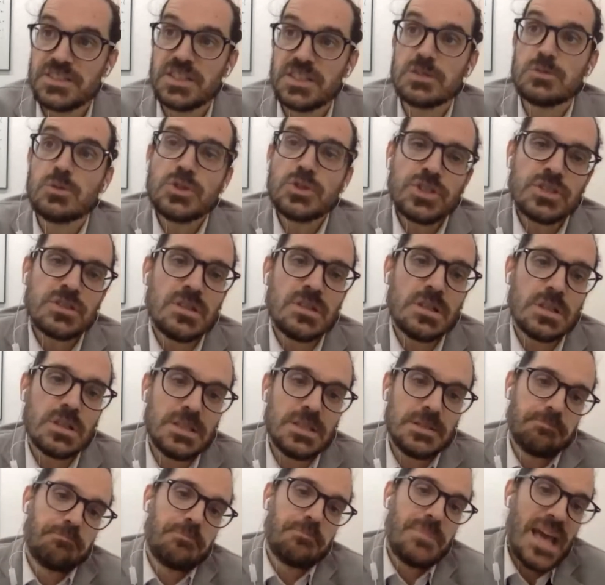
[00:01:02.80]

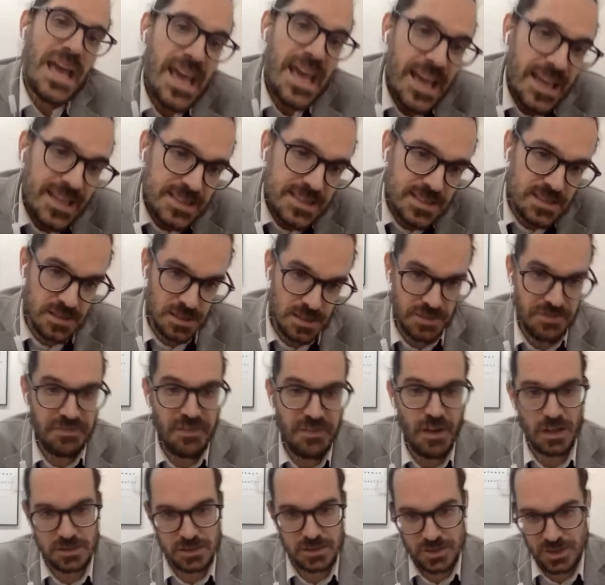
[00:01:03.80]
institutionally based
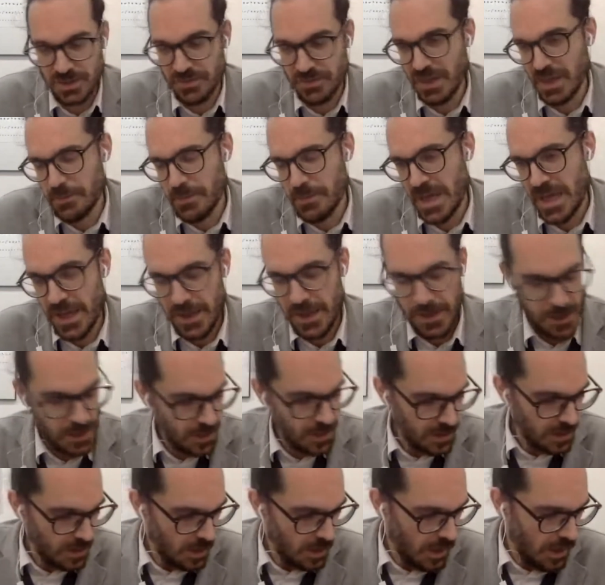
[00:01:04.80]
focus, if I may.